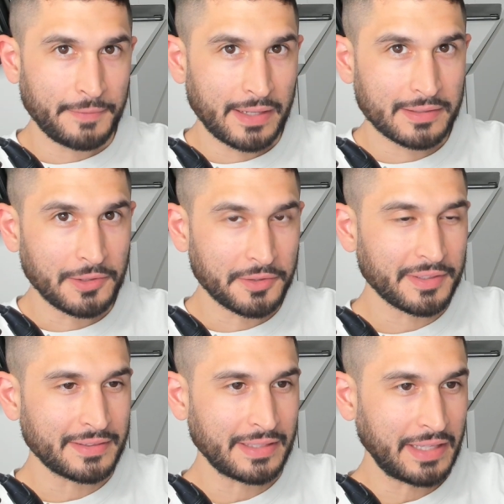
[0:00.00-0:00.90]
In fact, it
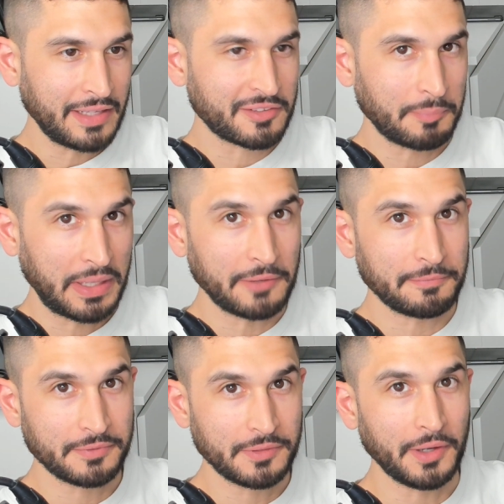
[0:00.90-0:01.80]
looks like the Kings may
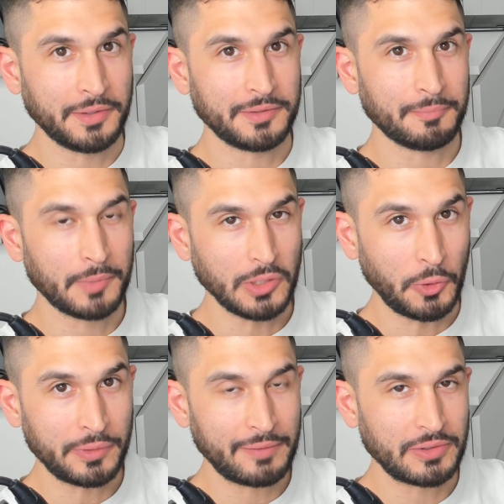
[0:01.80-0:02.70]
have done
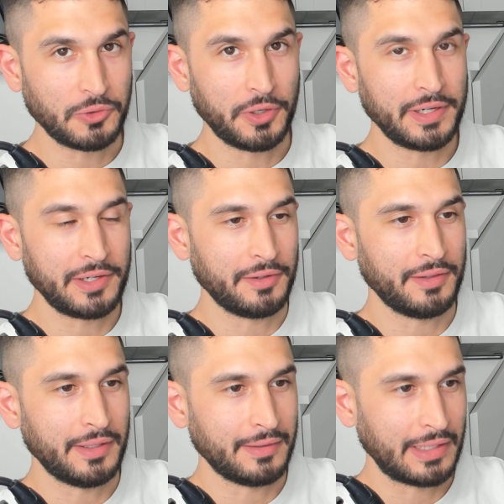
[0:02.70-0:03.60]
Malone even dirtier
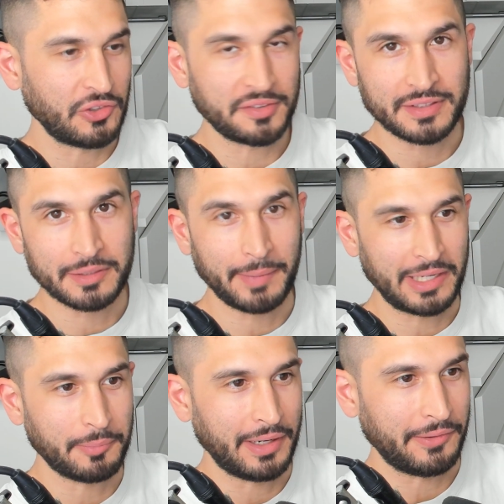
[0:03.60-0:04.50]
than they just did to
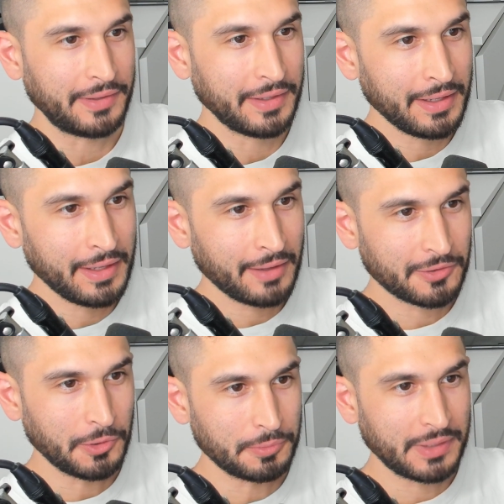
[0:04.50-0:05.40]
Mike Brown.
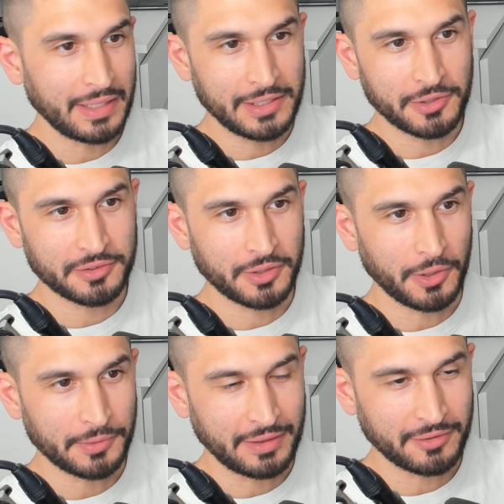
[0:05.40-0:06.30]
So 10 years
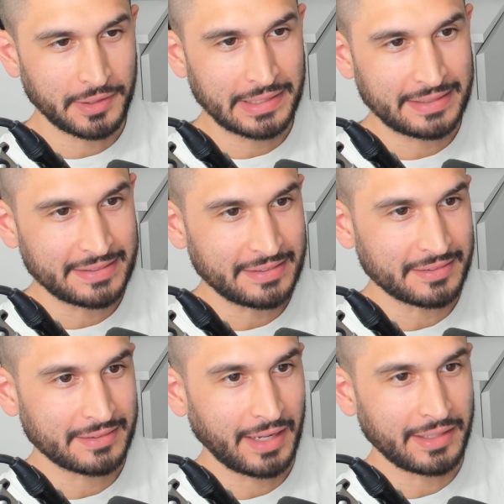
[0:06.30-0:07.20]
ago, they started the
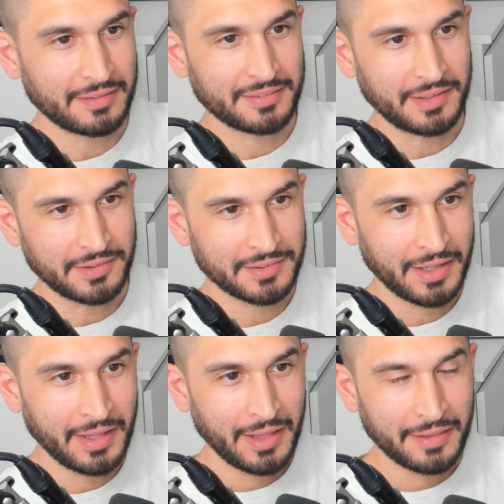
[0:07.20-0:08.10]
season 9-6.
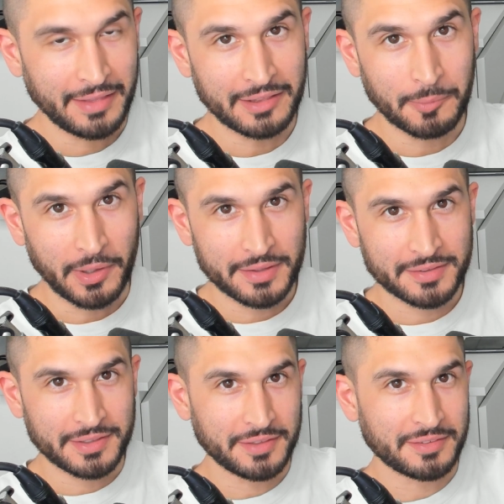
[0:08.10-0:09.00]
Then
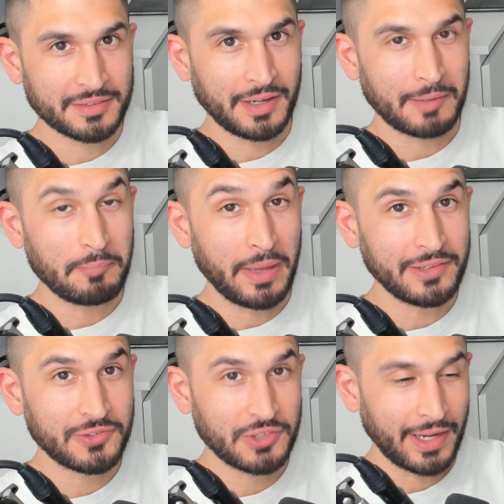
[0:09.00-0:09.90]
DeMarcus Cousins got
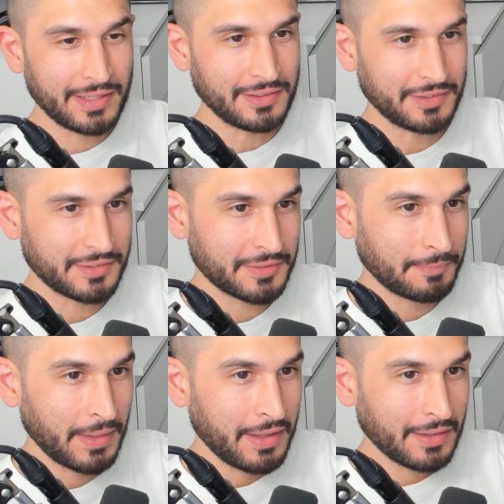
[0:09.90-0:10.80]
meningitis.
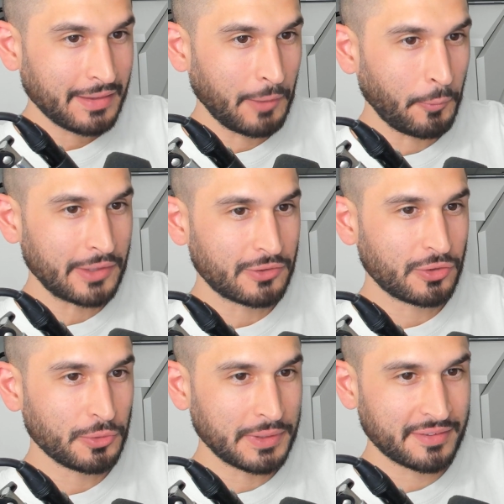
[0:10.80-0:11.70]
They went
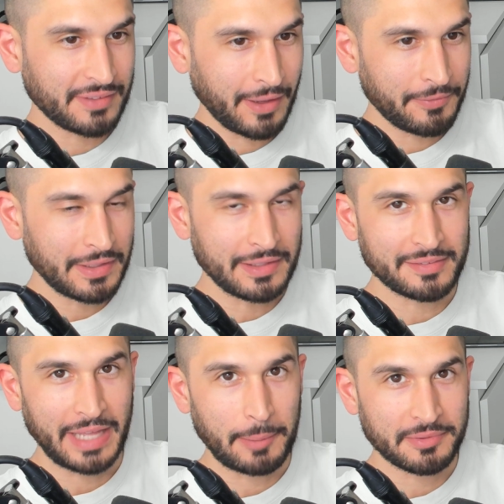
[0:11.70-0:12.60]
2-7 in
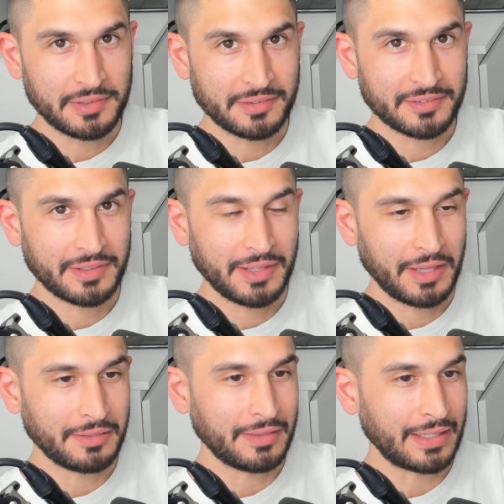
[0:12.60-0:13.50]
his absence, and
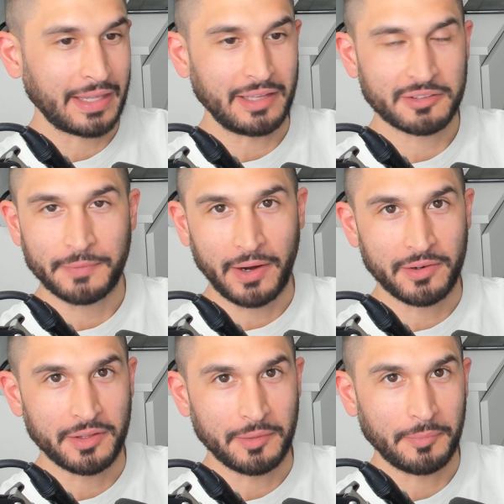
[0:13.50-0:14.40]
then the Kings
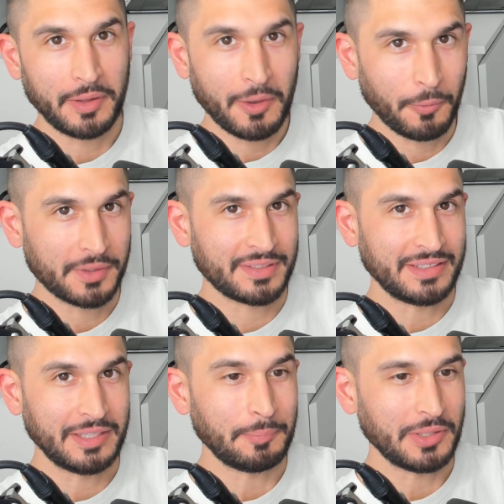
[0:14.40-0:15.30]
fired him once
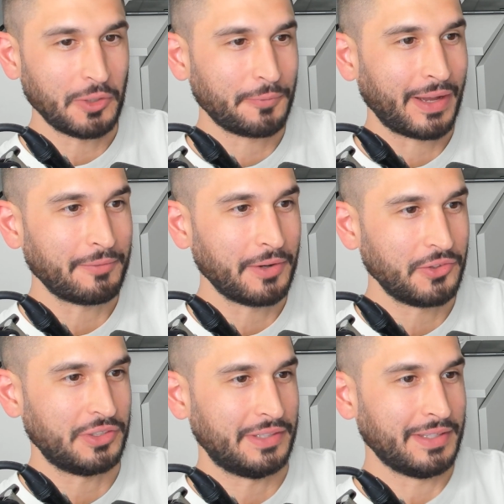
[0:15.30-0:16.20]
they dipped below
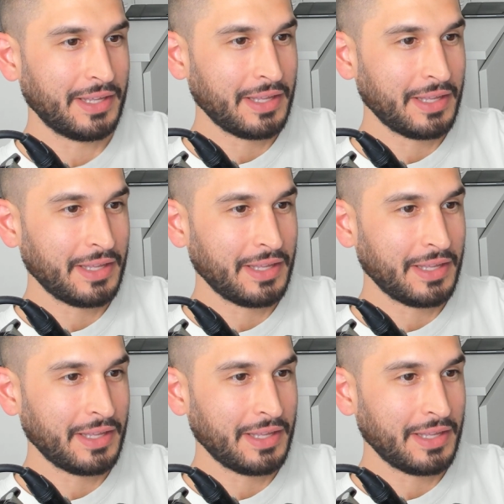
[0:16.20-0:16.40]
500.